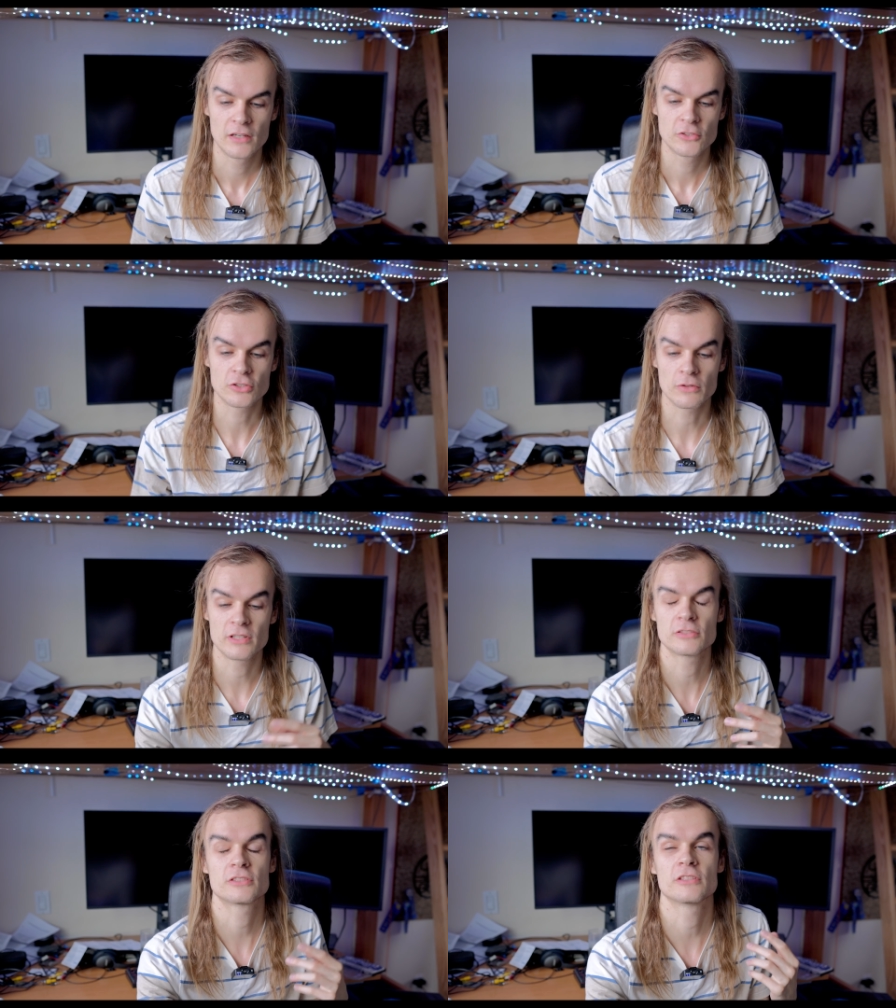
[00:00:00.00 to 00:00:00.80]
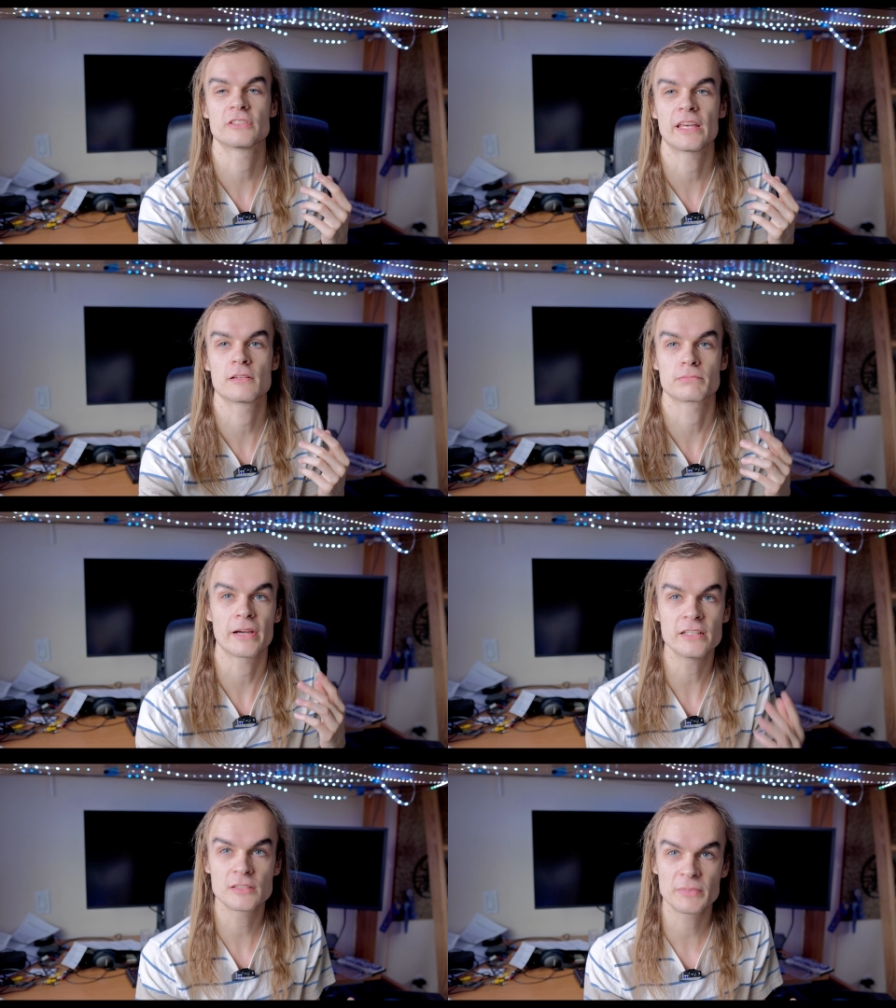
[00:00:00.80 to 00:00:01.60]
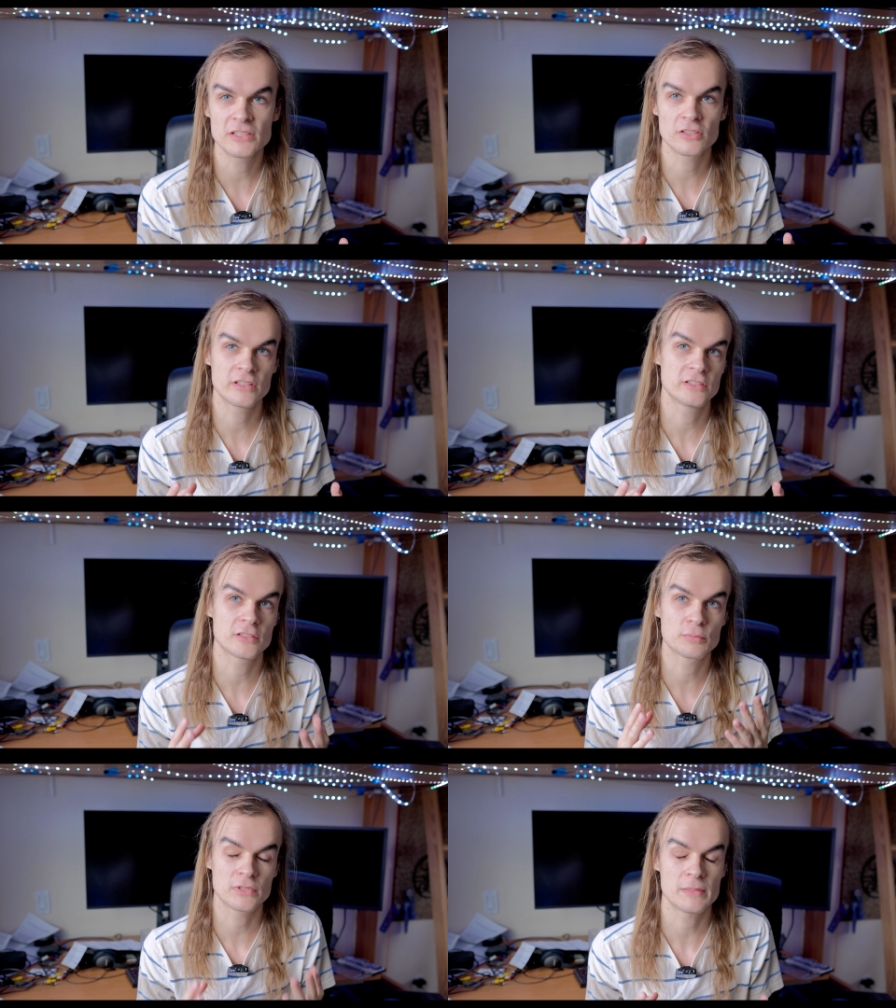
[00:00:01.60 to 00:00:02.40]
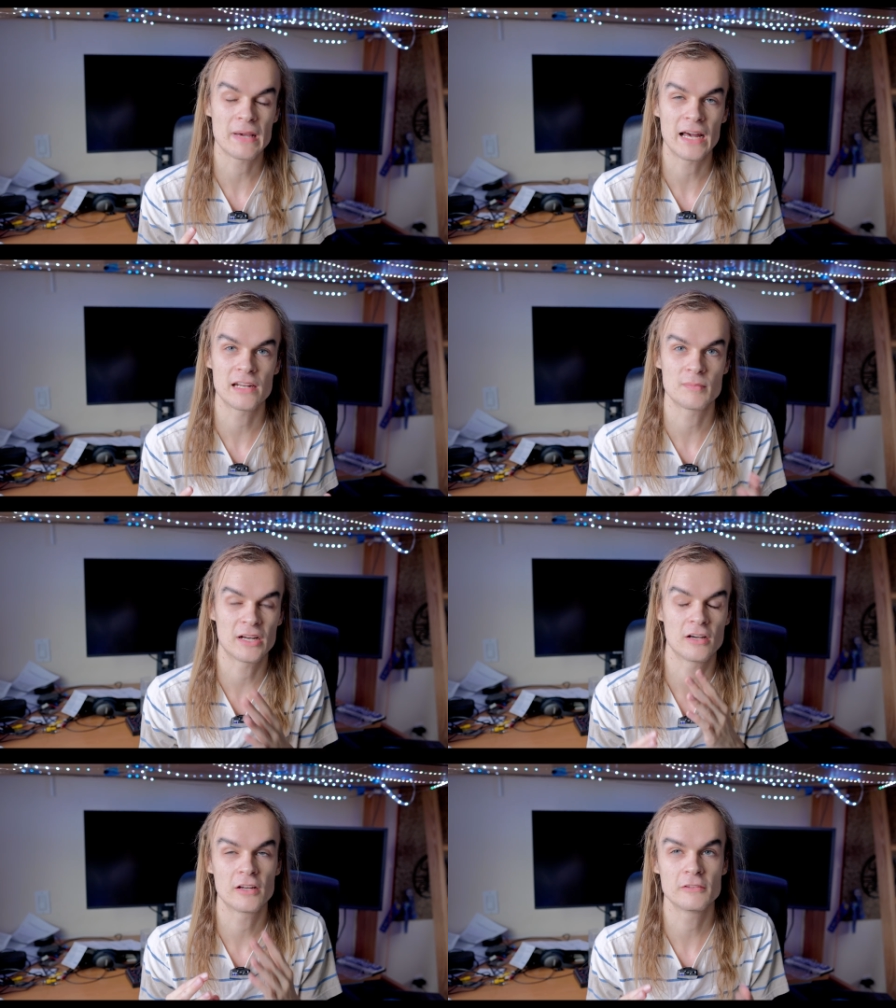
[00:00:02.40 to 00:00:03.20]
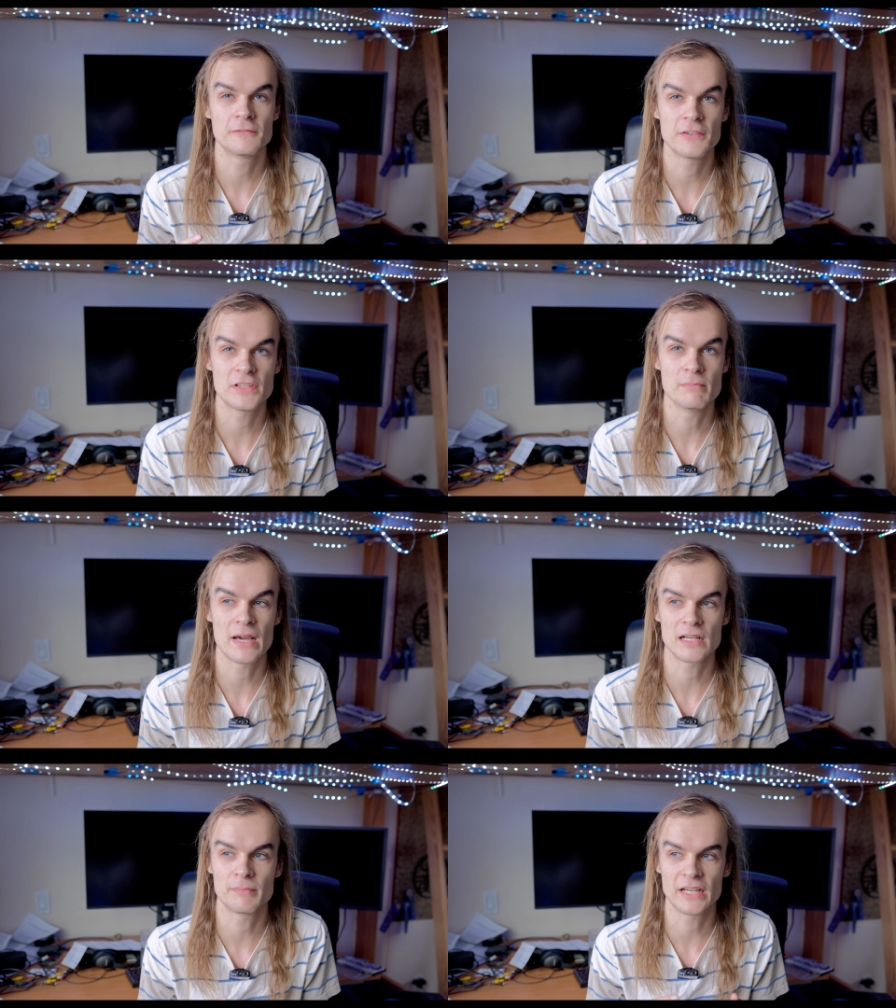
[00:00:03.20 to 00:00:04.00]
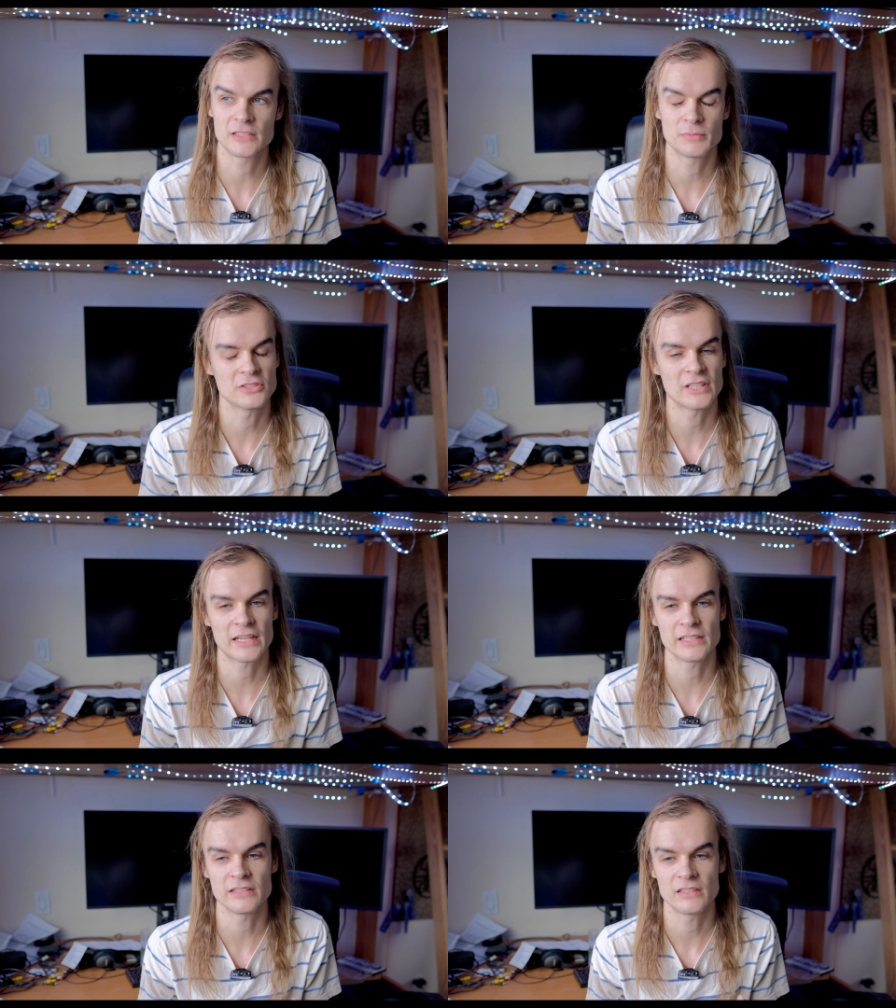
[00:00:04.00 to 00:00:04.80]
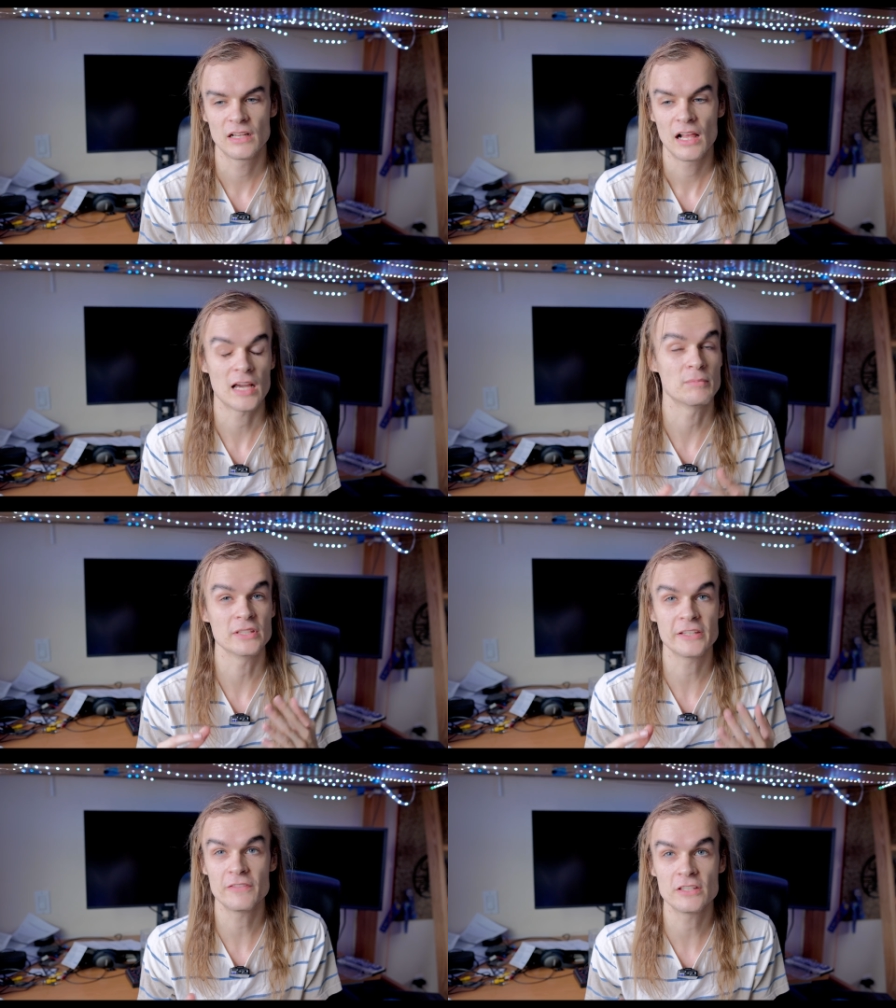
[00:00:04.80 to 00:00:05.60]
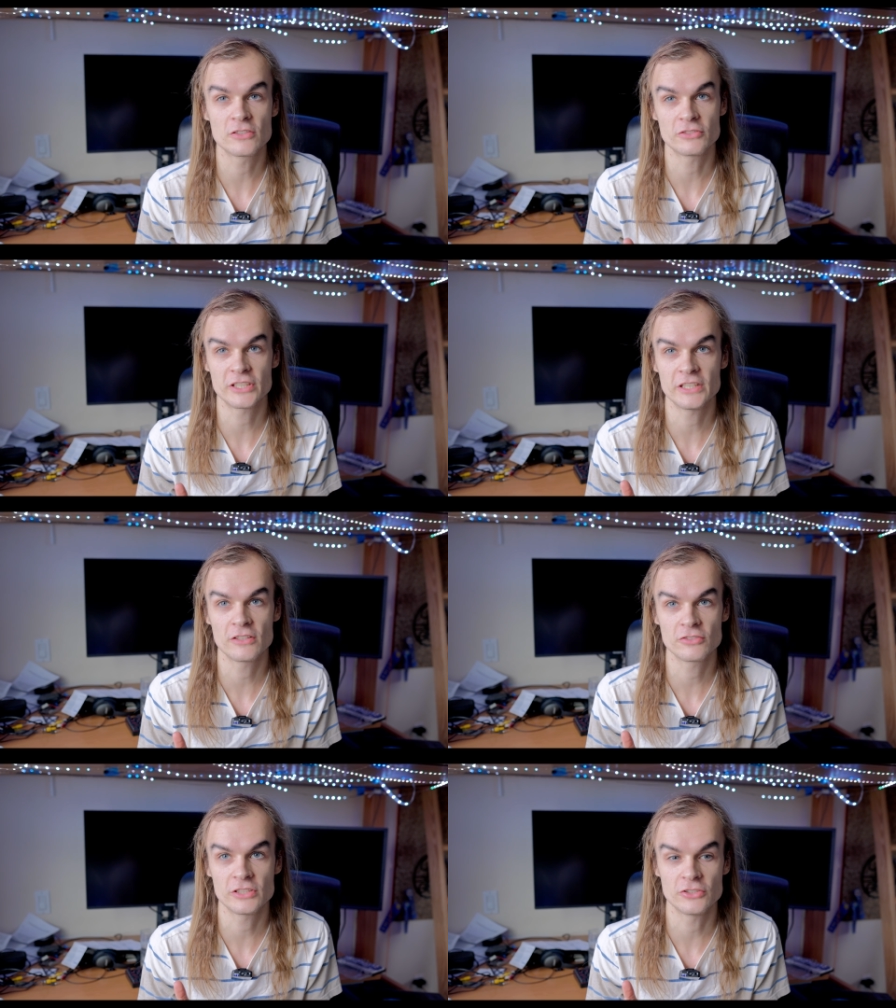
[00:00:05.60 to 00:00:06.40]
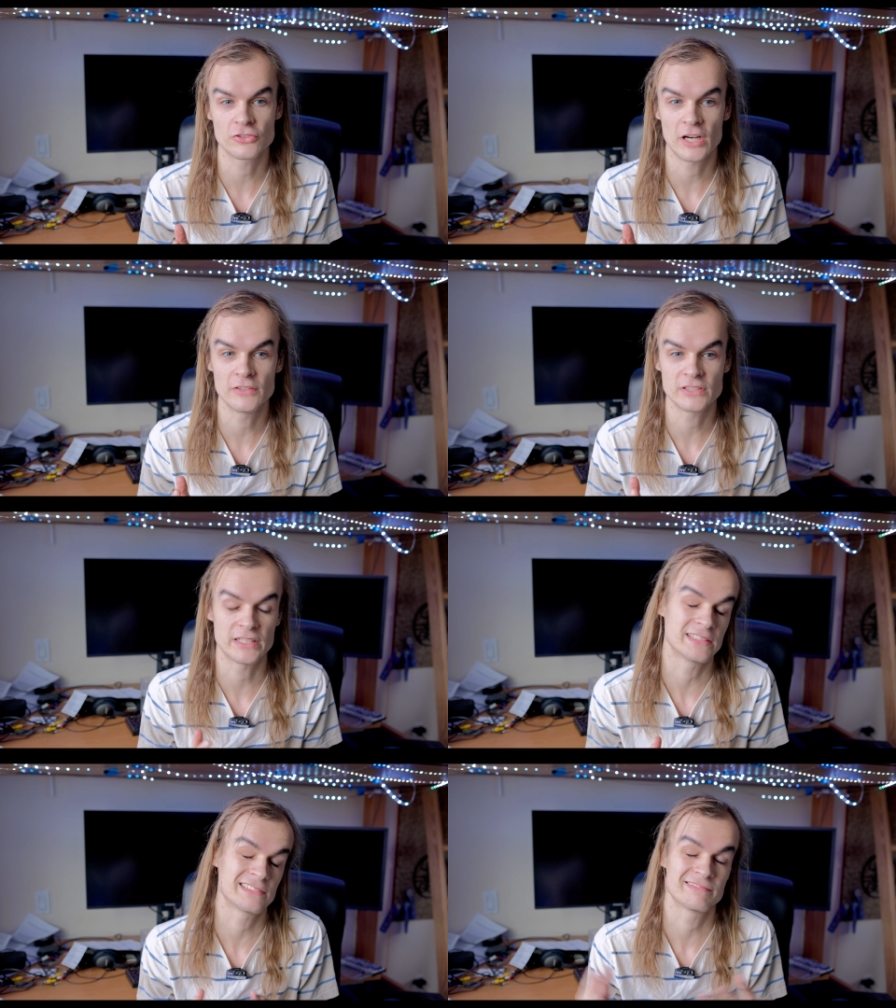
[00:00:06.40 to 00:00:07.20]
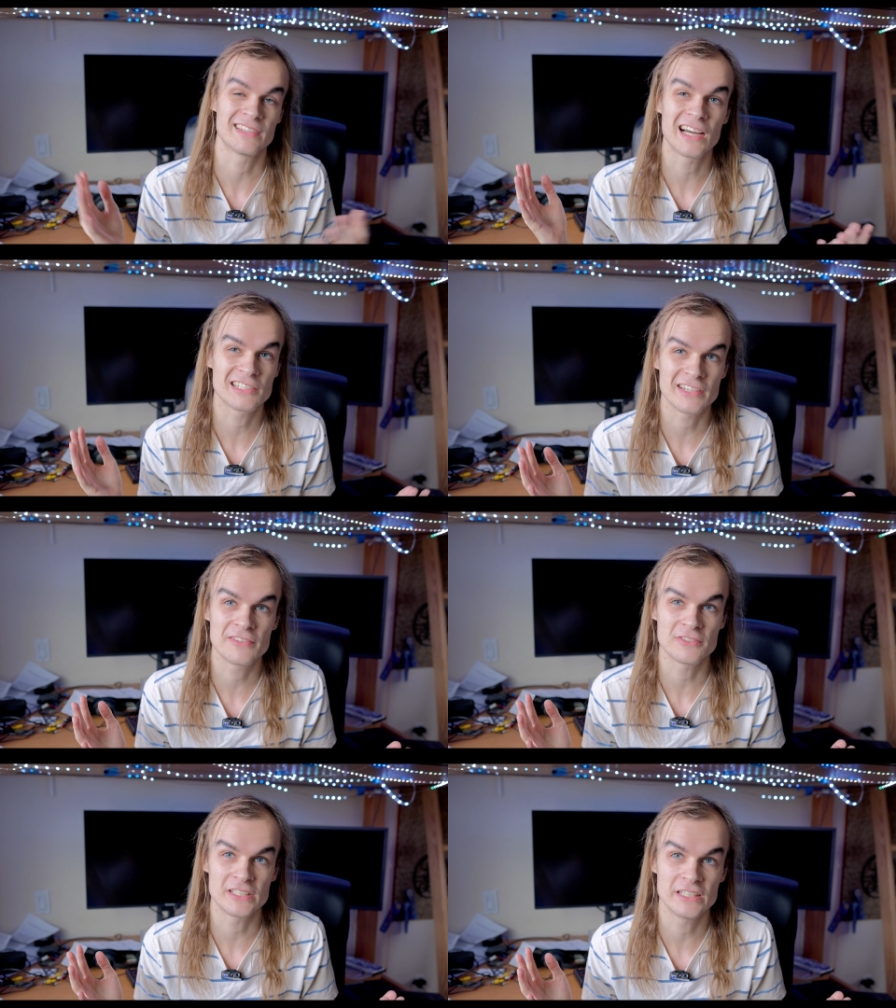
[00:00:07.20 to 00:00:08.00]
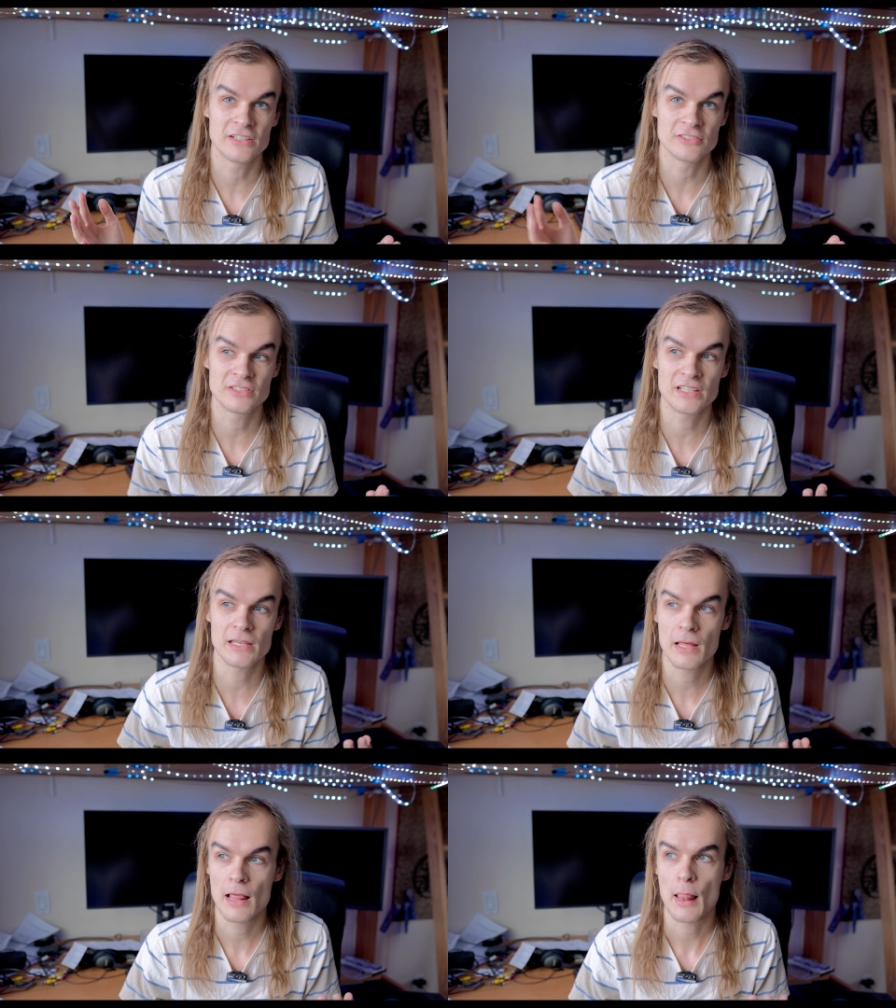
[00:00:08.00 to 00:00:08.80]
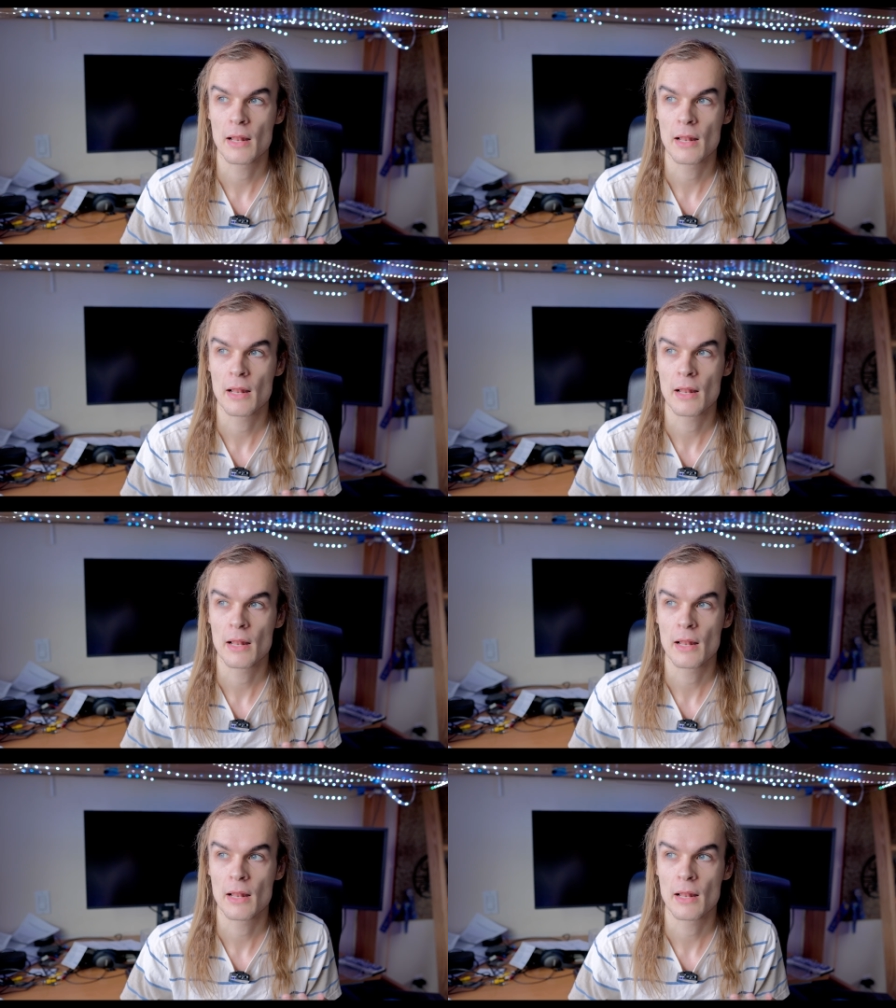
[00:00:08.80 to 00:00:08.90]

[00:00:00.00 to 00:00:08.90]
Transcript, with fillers: So the sustained write speeds on these is pretty bad at about 150 megabytes per second. I believe these are TLC drives and it's not great for TLC.